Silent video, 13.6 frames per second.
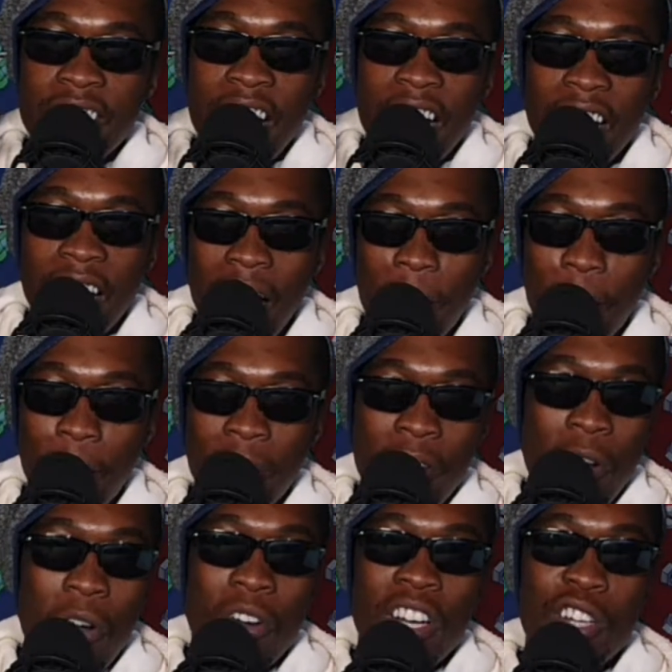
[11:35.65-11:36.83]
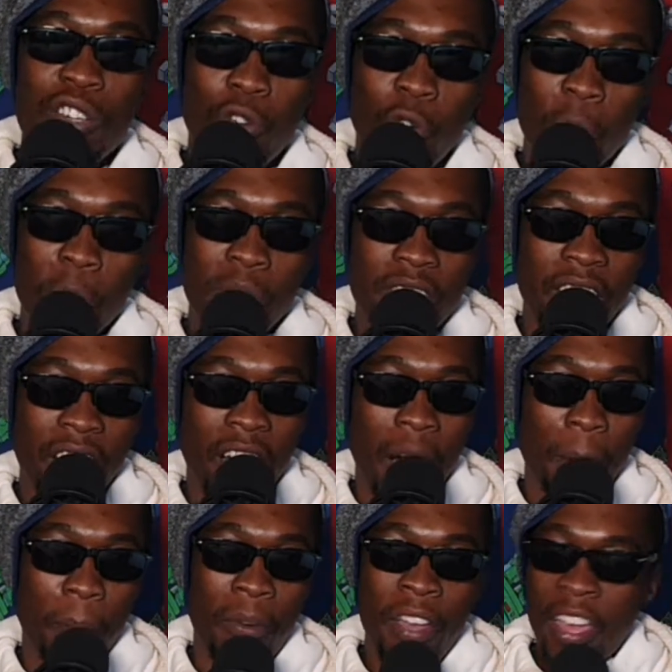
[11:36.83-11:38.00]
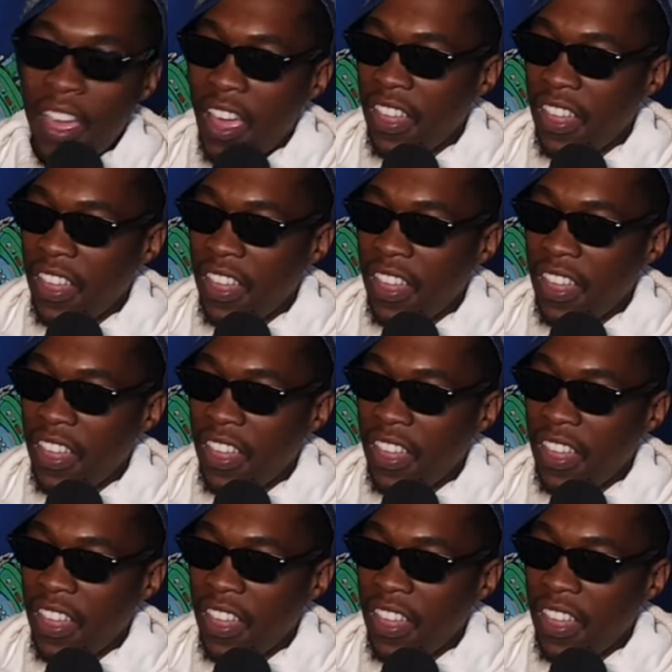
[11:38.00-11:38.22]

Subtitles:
Da Capo. He only groomed Da Capo,